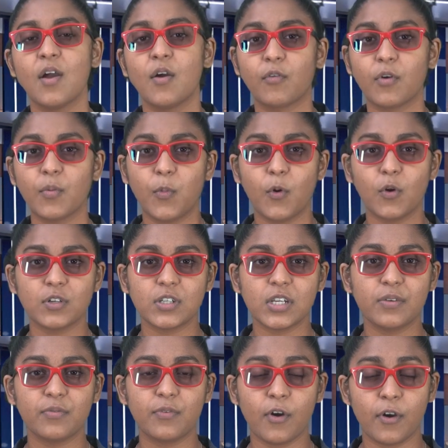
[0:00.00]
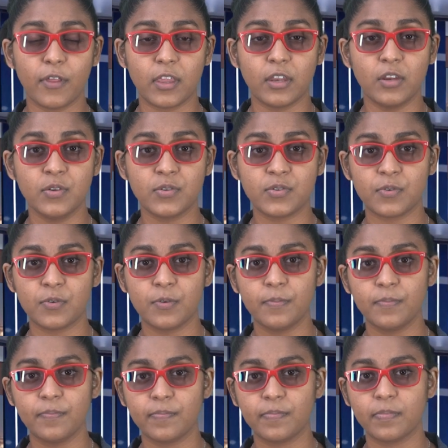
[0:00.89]
Reporting for the
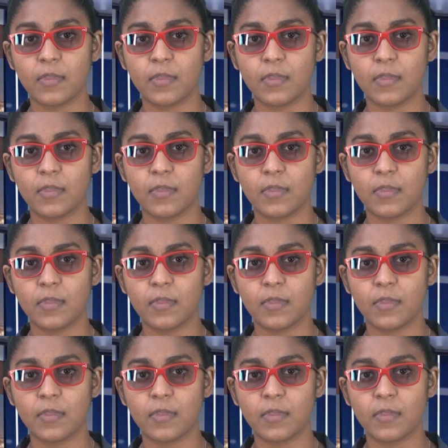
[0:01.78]
newsroom,